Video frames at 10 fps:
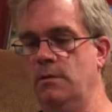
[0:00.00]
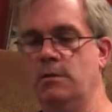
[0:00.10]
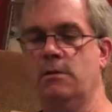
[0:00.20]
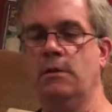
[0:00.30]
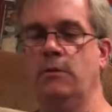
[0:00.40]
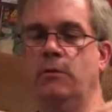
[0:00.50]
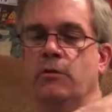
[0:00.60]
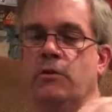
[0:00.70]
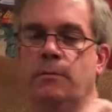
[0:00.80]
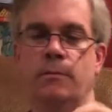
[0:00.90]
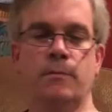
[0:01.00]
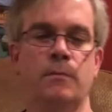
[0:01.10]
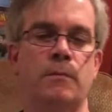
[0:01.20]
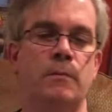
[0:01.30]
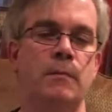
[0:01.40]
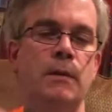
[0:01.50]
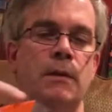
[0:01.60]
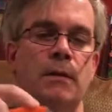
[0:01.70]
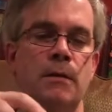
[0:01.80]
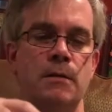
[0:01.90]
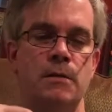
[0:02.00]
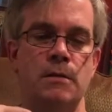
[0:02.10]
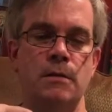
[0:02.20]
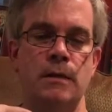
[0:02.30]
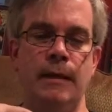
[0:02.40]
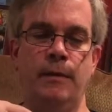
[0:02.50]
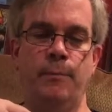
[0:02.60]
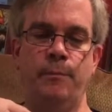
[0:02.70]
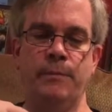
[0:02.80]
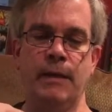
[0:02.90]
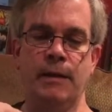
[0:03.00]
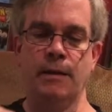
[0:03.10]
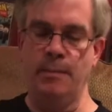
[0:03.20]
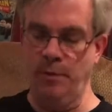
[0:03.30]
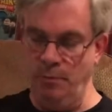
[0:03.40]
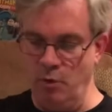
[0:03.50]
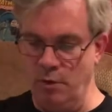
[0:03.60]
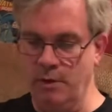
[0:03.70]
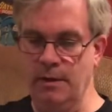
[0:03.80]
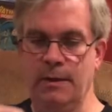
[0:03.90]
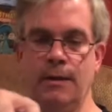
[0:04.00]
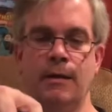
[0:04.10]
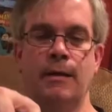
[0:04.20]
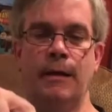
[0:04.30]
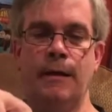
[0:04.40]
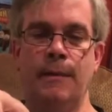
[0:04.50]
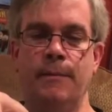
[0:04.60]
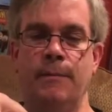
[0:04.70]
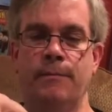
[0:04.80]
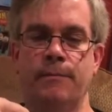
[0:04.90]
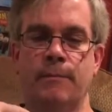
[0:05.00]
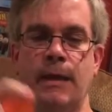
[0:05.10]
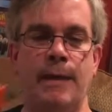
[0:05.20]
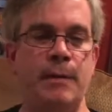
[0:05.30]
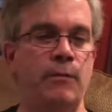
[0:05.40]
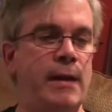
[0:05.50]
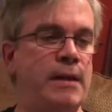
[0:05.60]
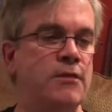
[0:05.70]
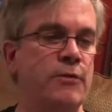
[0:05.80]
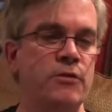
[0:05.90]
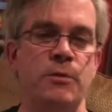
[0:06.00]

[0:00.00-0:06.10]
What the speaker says: So there were some, and a couple more. Jaime Reyes first